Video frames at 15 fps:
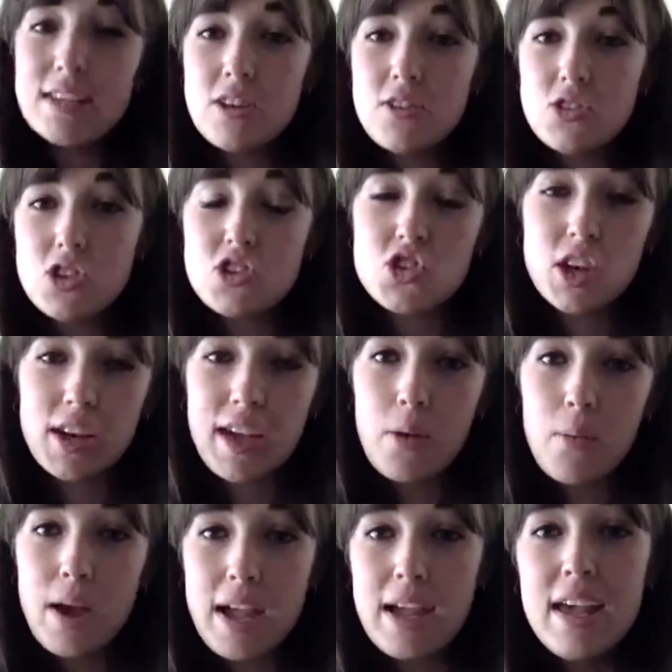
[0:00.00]
Don't just chuck it
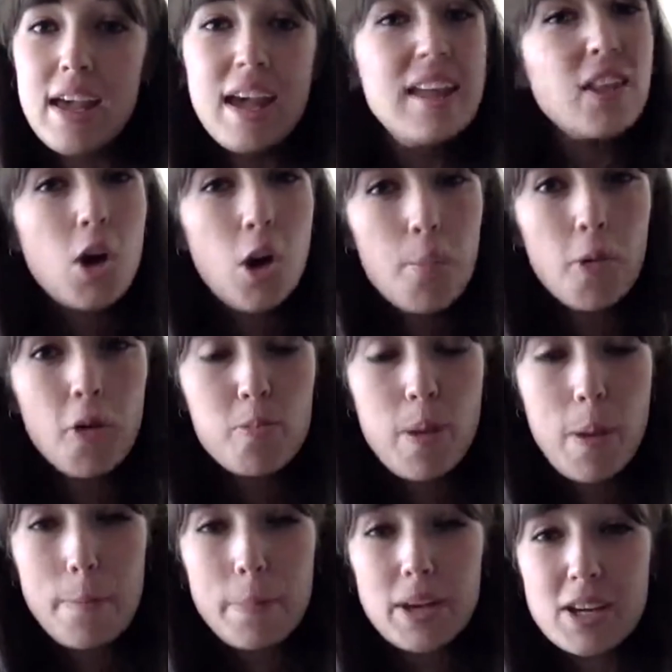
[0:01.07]
away in the compost
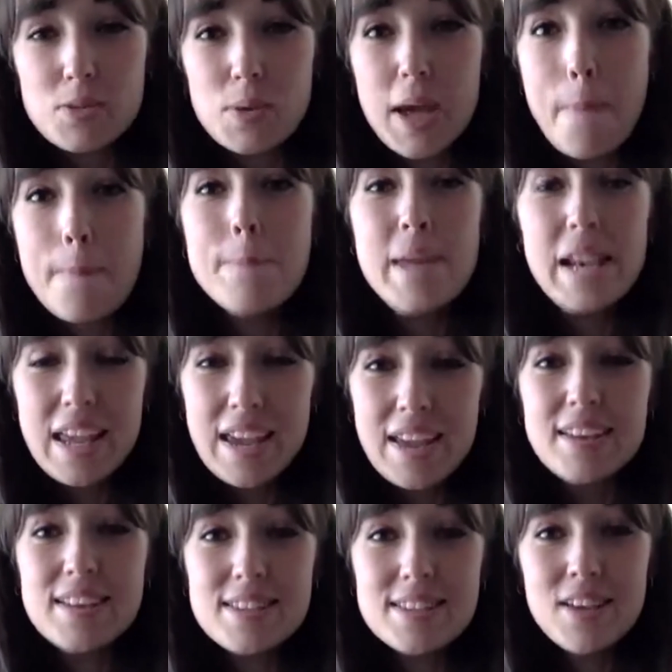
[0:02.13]
bin, because we get
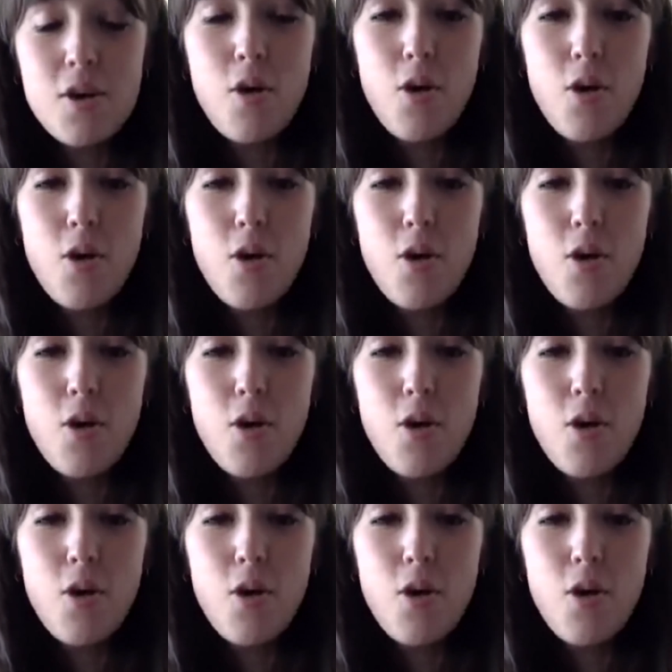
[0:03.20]
millions